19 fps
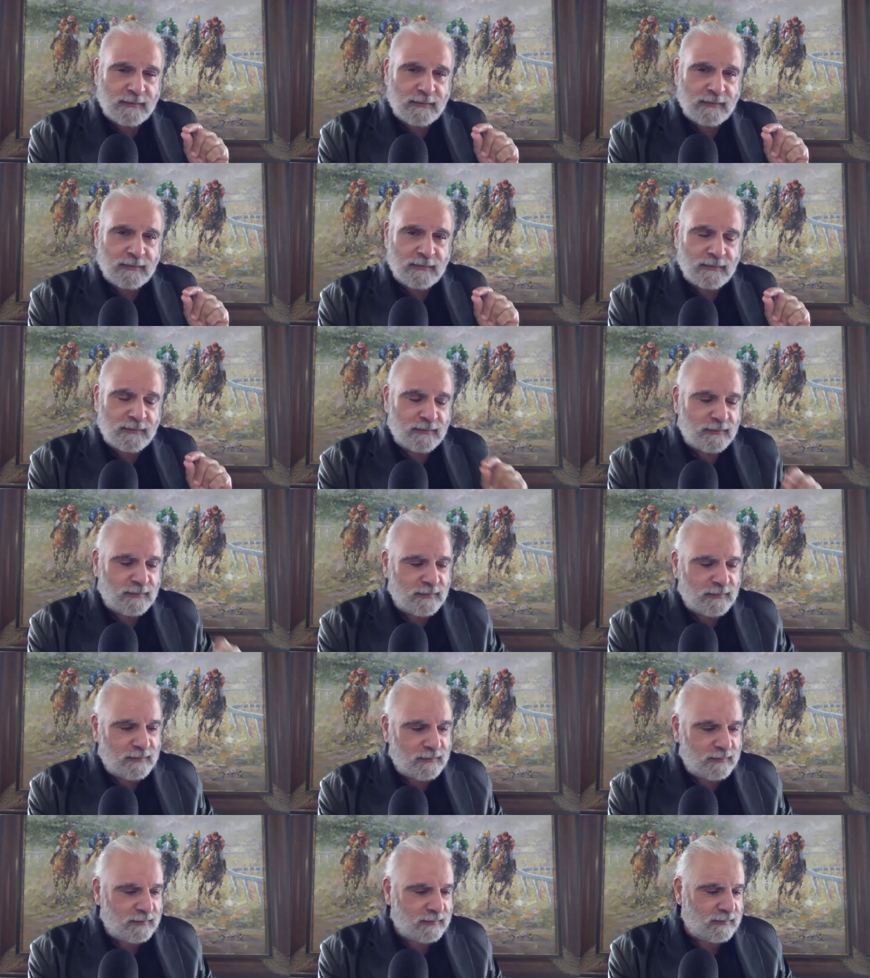
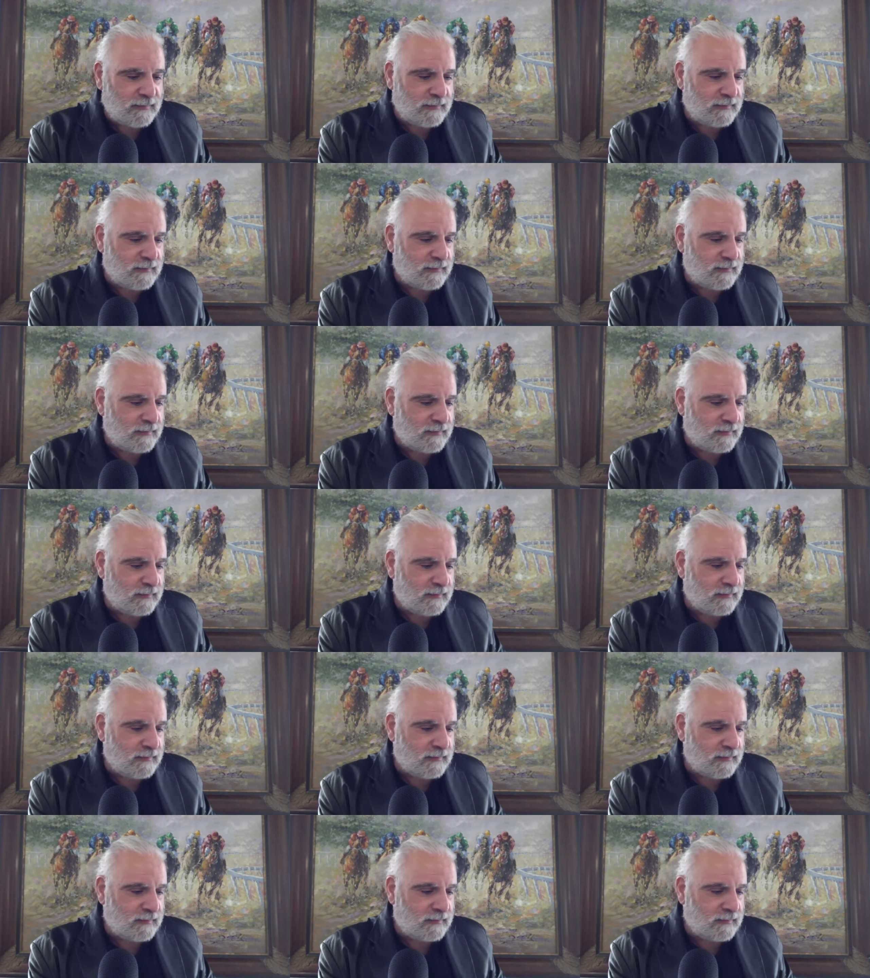
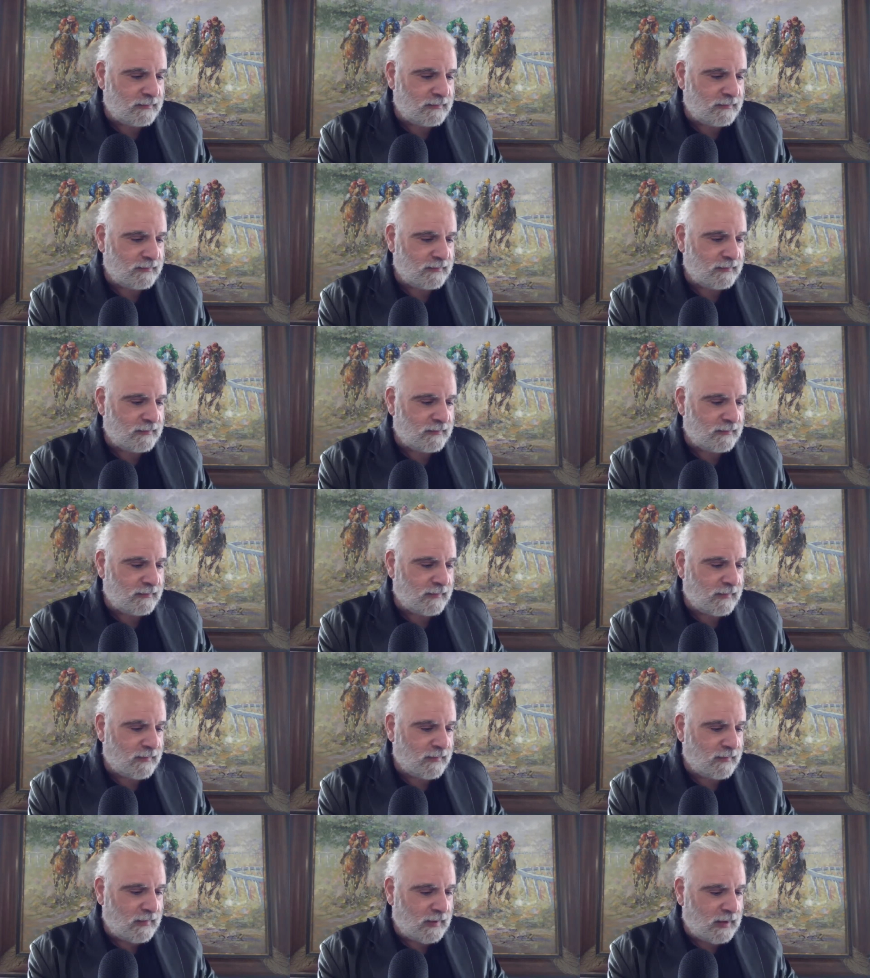(no one is talking)